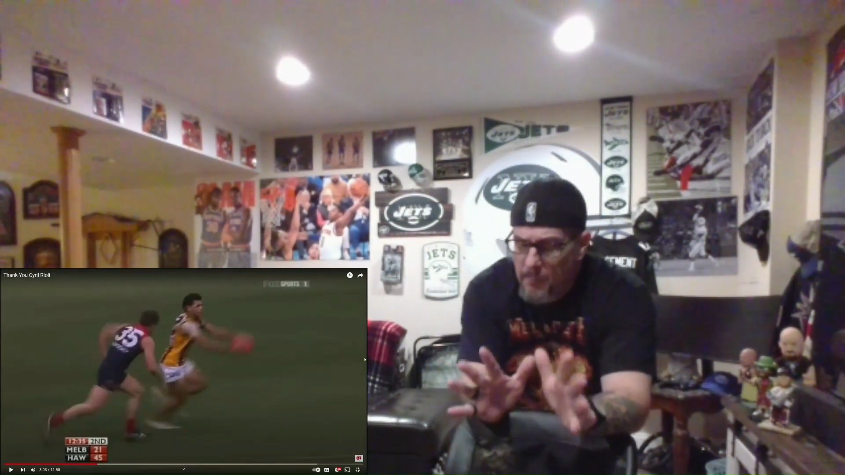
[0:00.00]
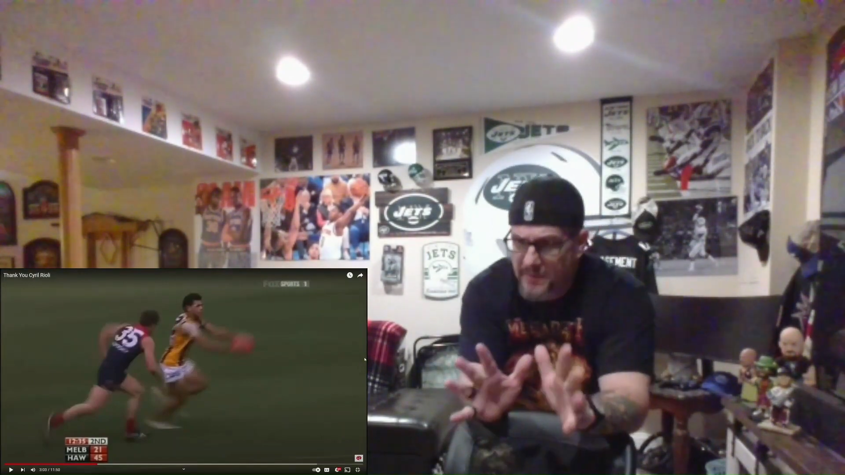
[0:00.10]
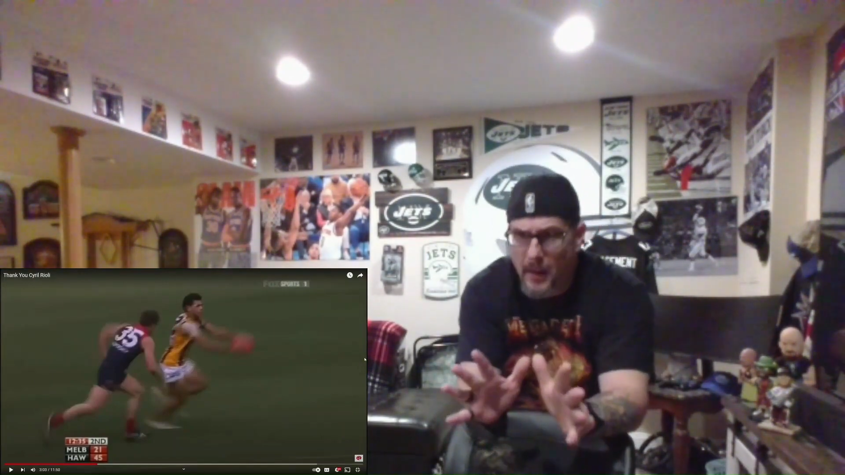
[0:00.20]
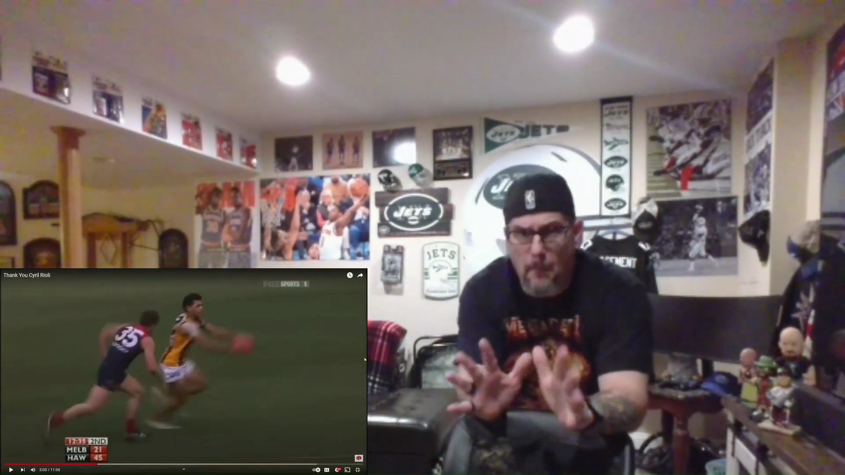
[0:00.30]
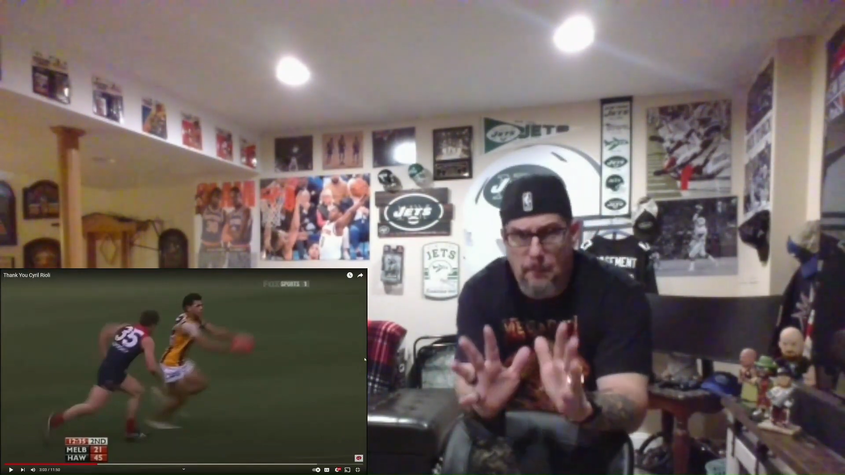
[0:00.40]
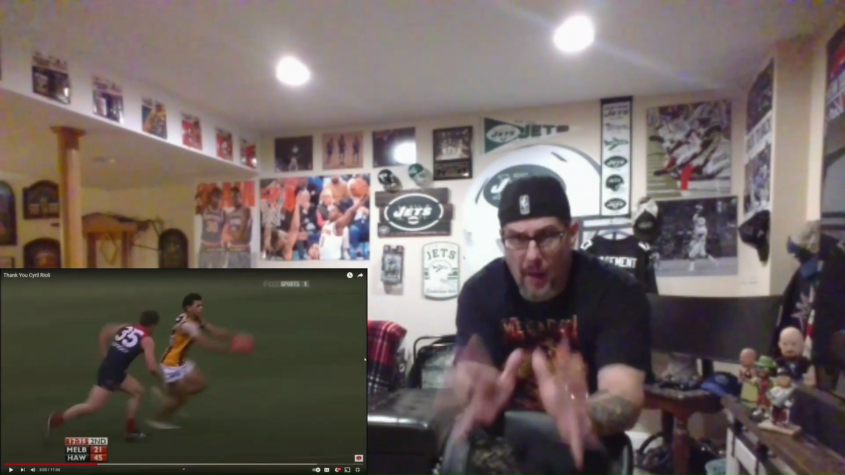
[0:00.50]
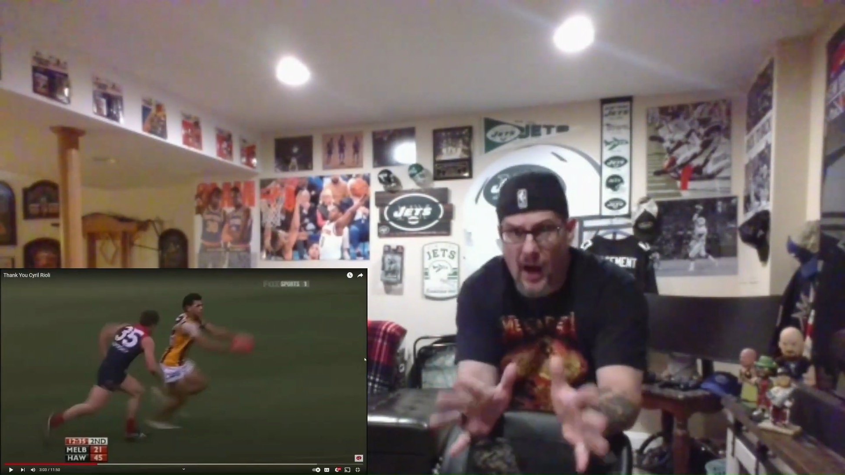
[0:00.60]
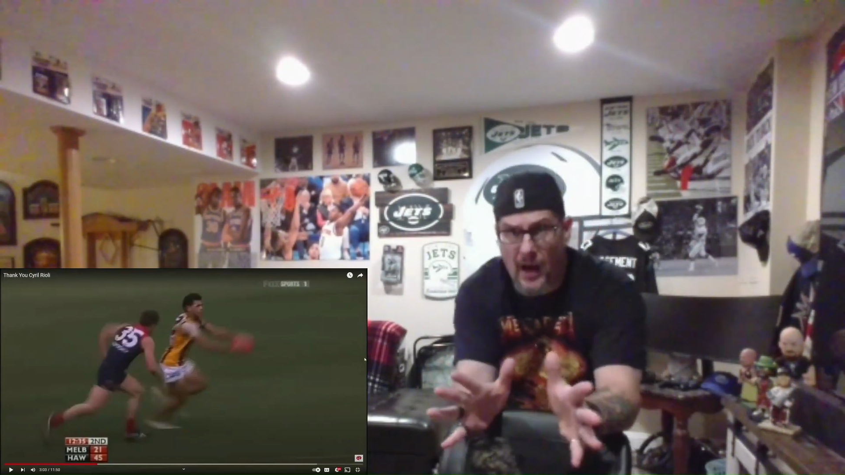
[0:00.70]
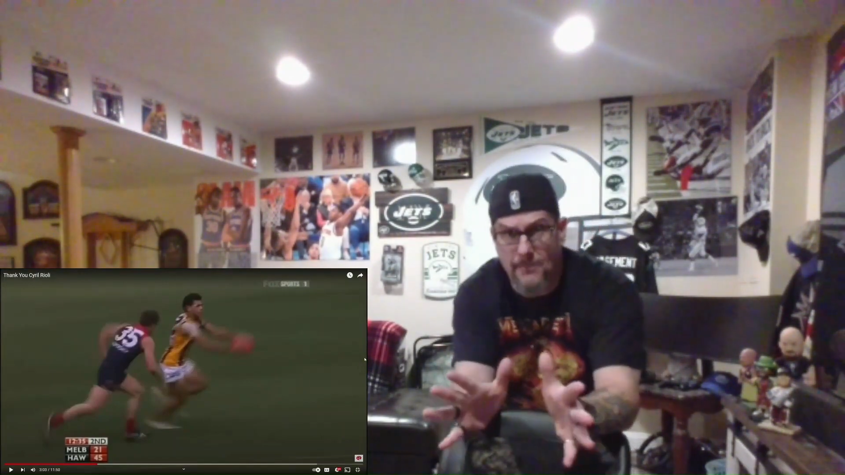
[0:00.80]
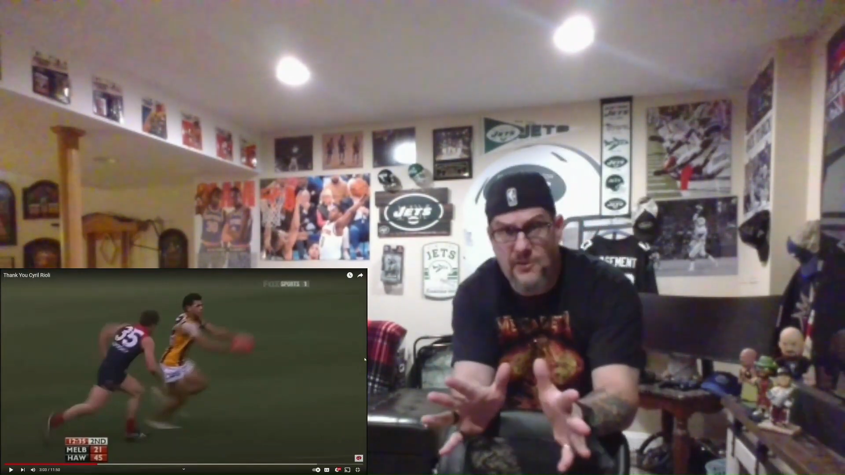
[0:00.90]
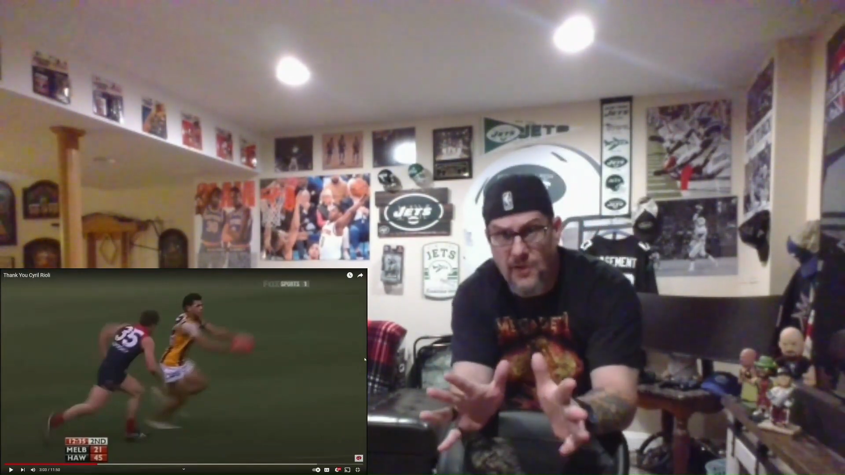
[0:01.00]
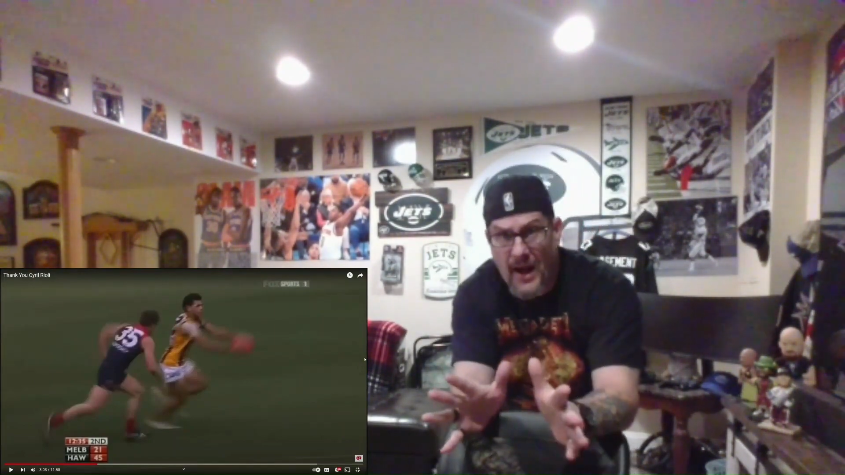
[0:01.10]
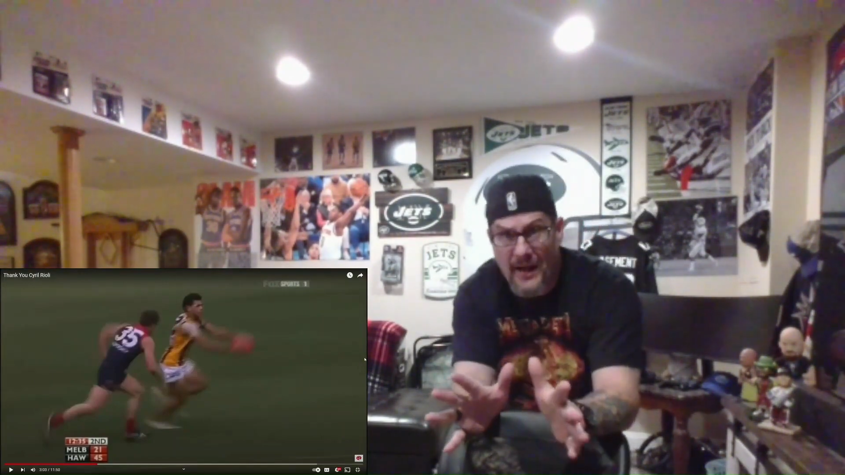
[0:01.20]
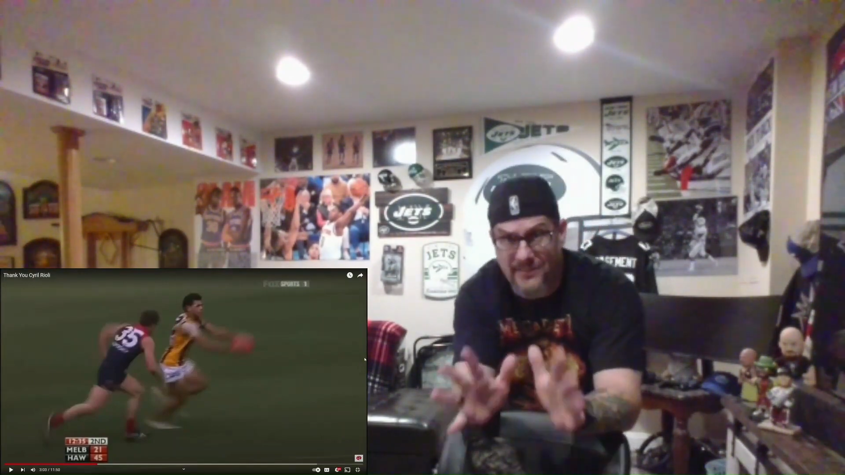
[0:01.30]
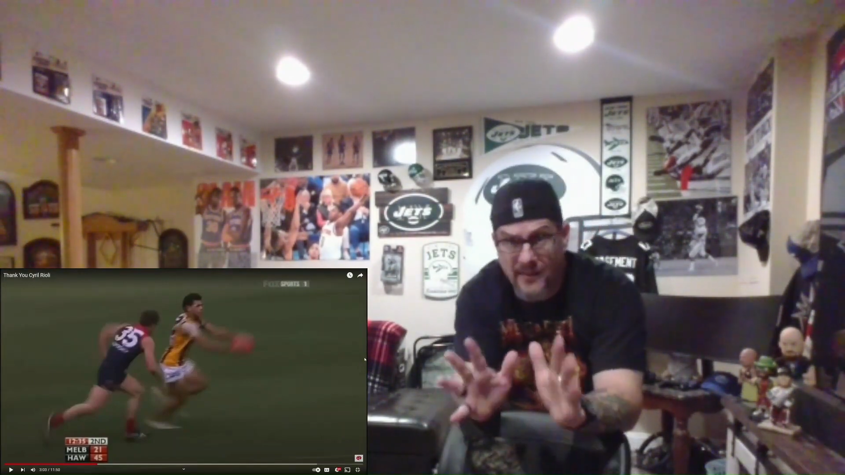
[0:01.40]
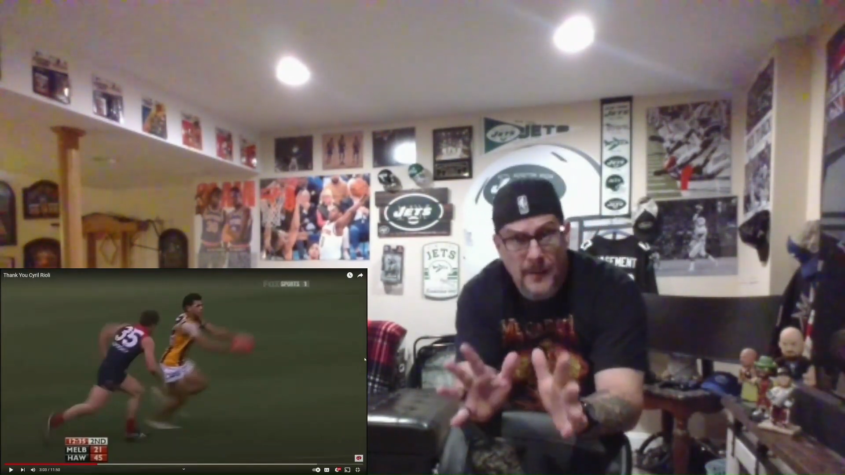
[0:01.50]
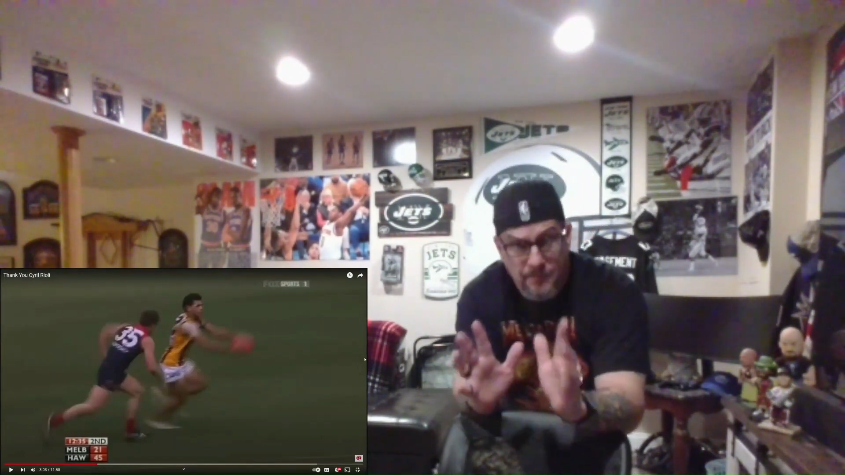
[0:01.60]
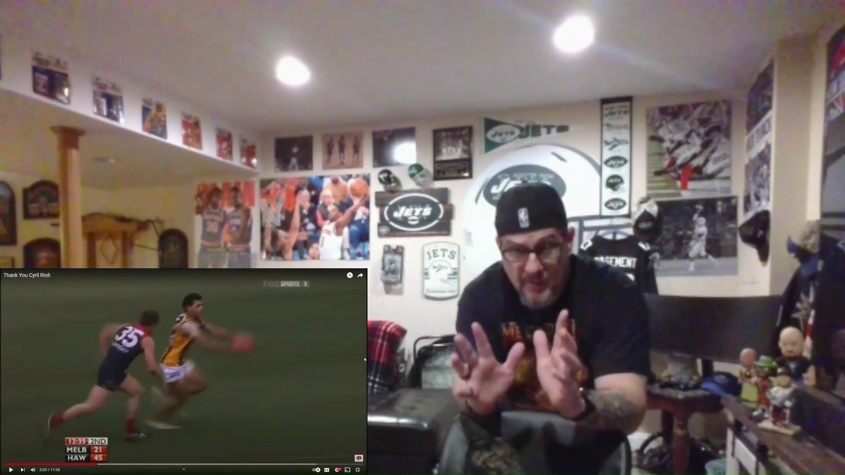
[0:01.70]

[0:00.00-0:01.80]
But the bomb shots